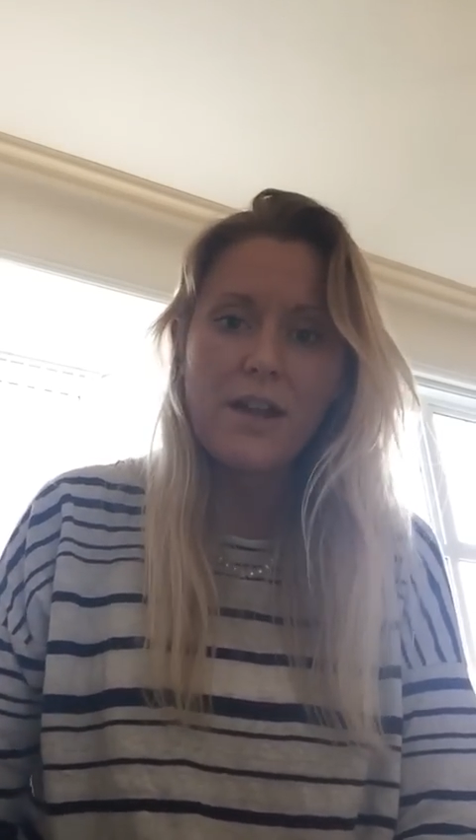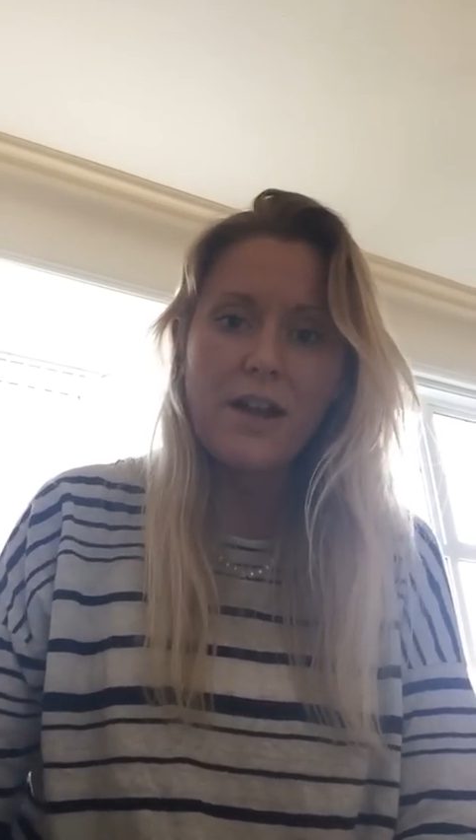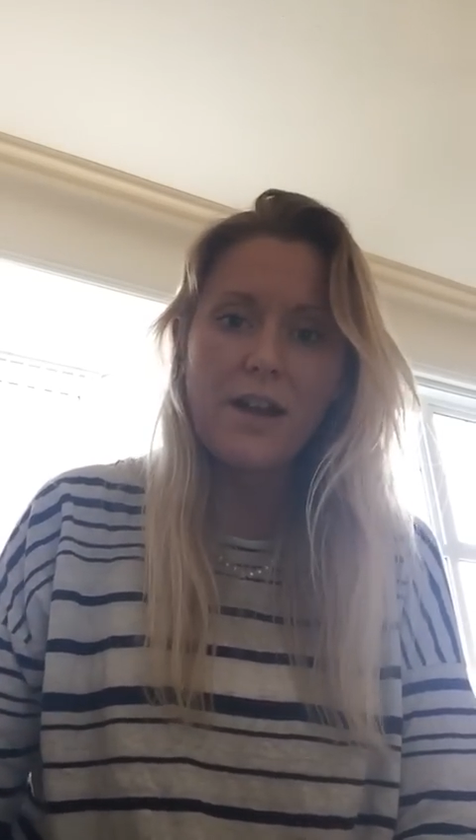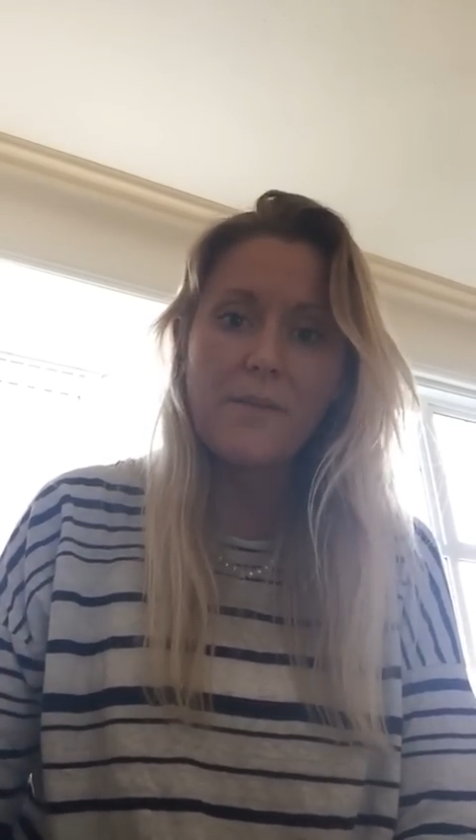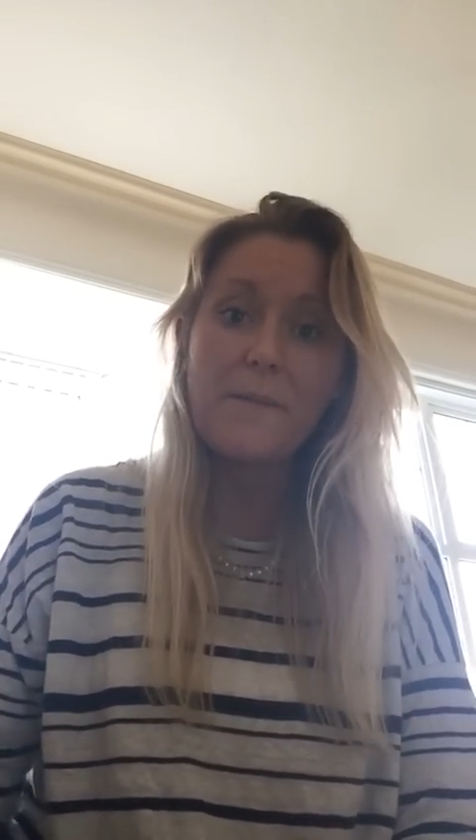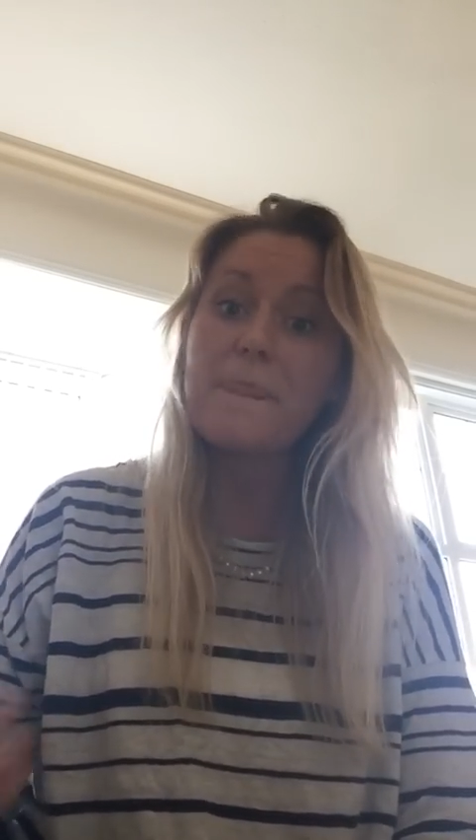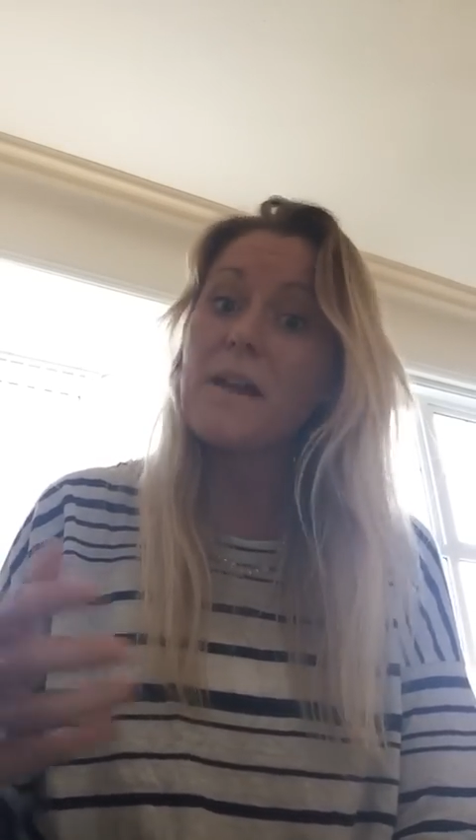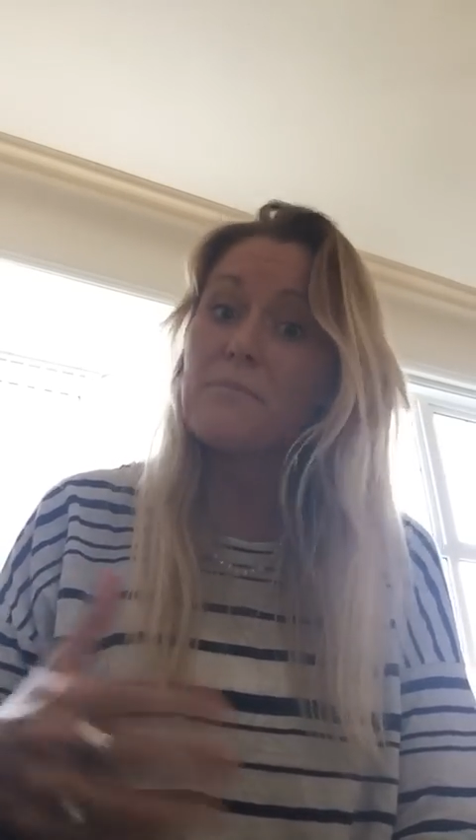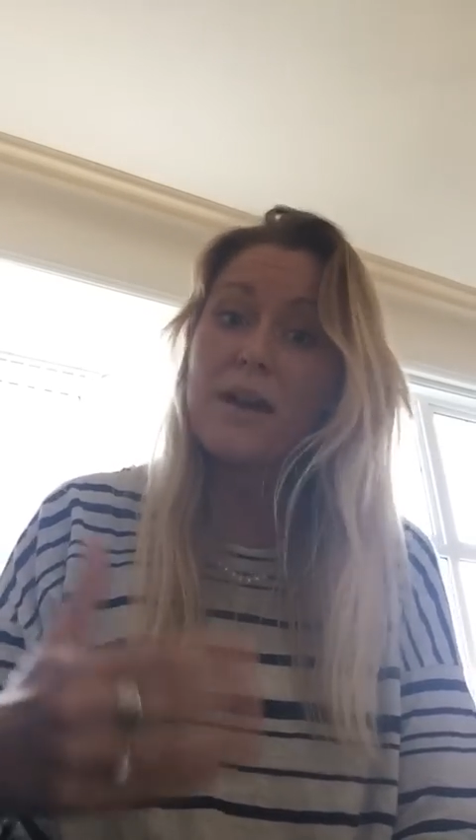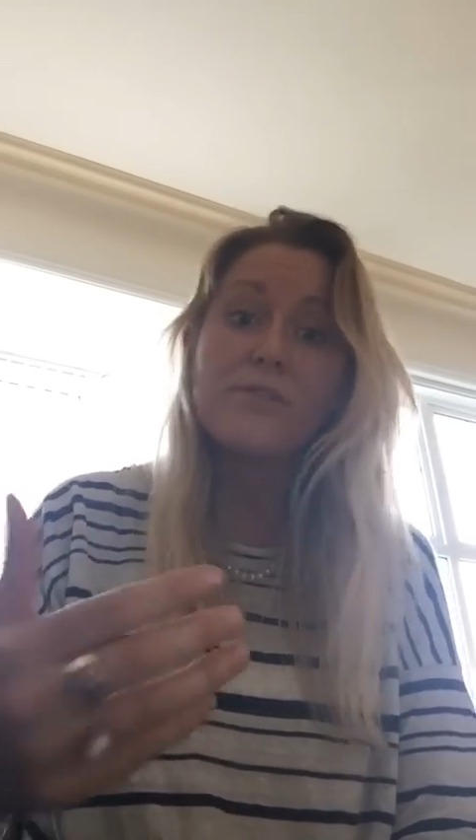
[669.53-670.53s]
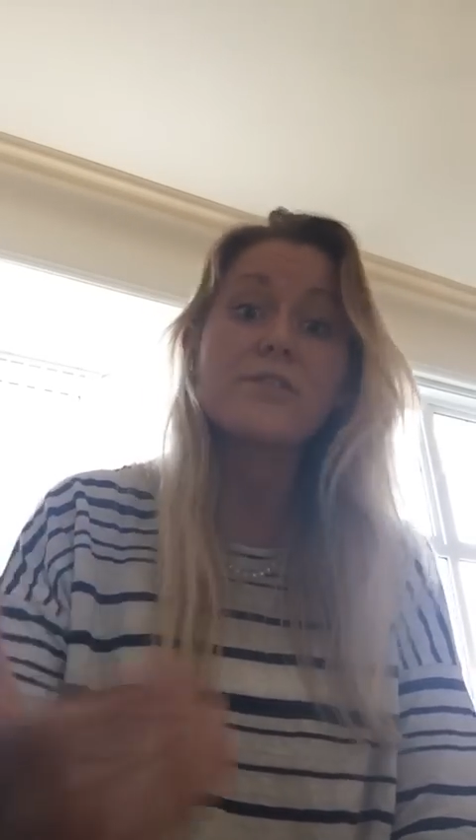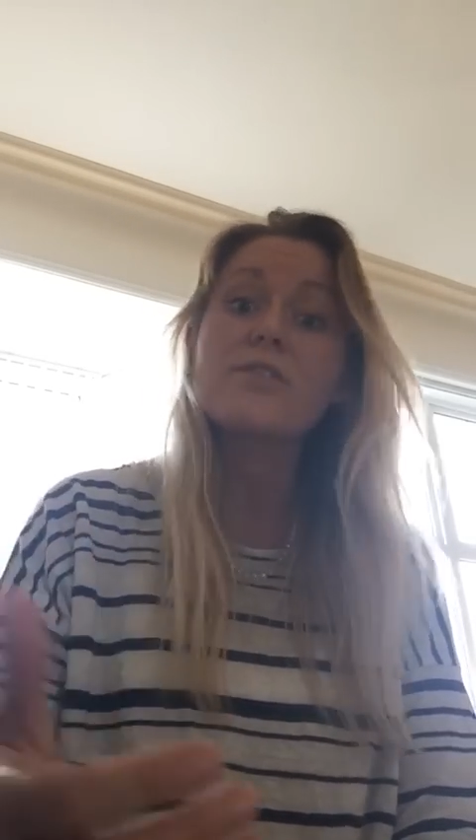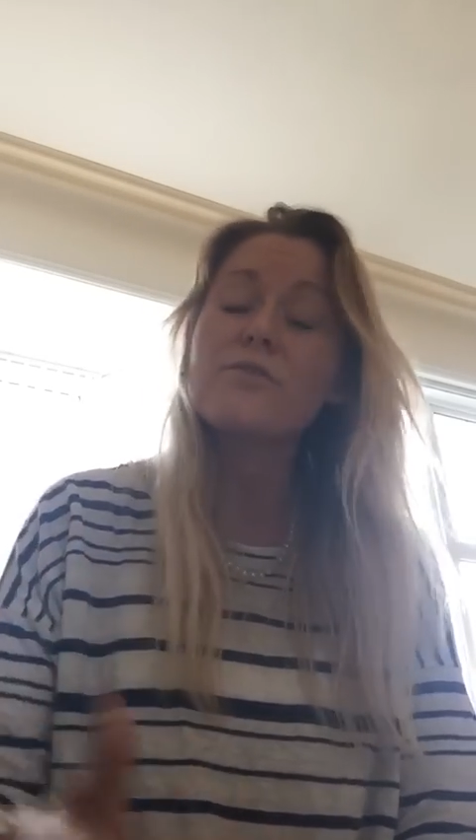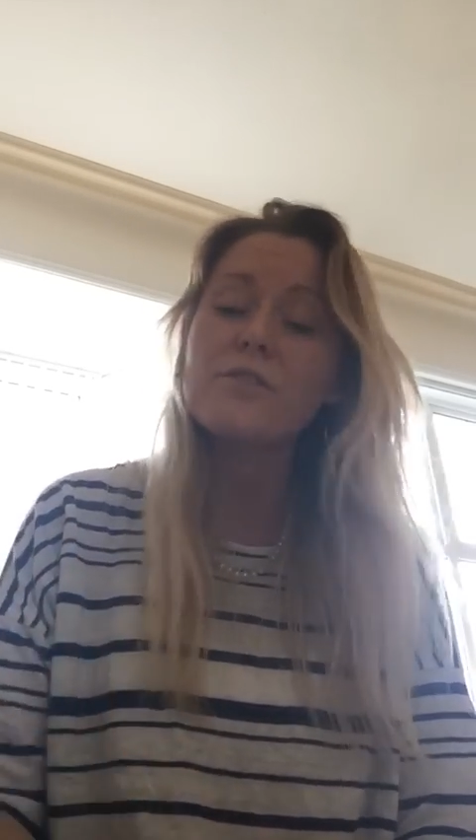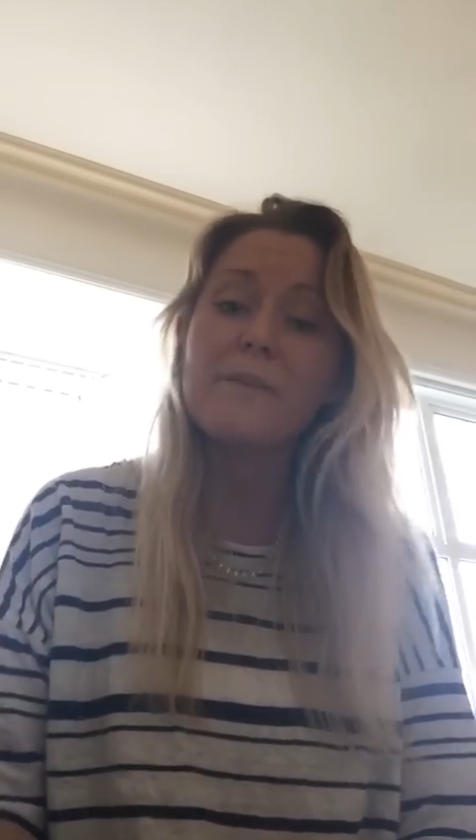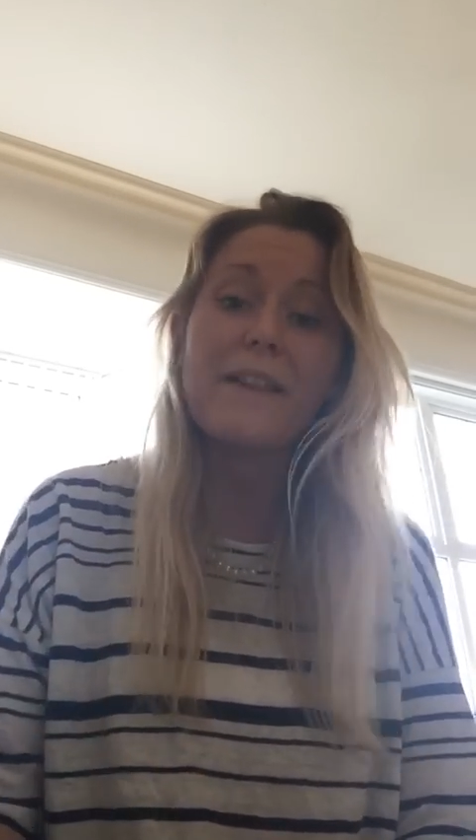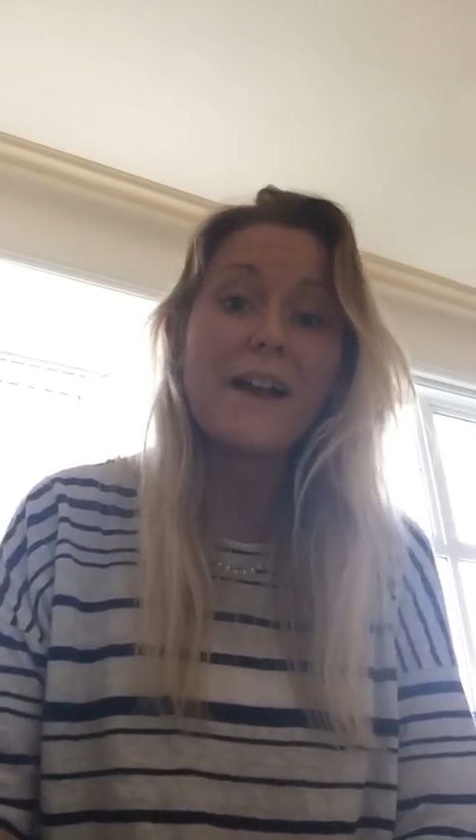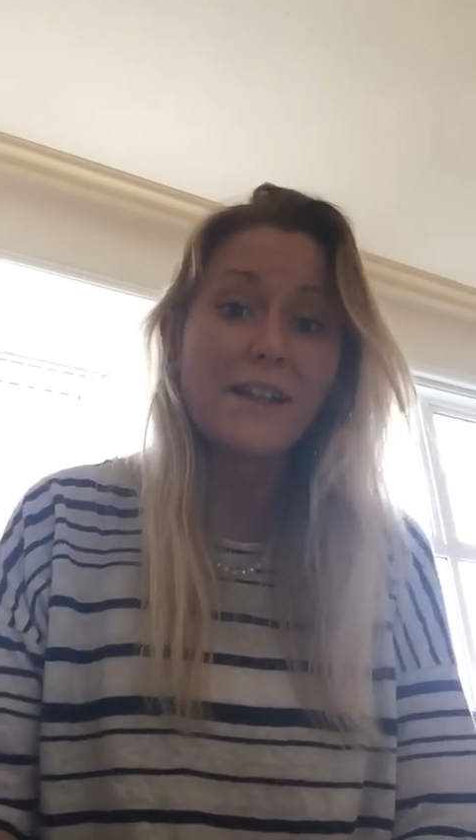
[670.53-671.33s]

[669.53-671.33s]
And Malthus had talked about that,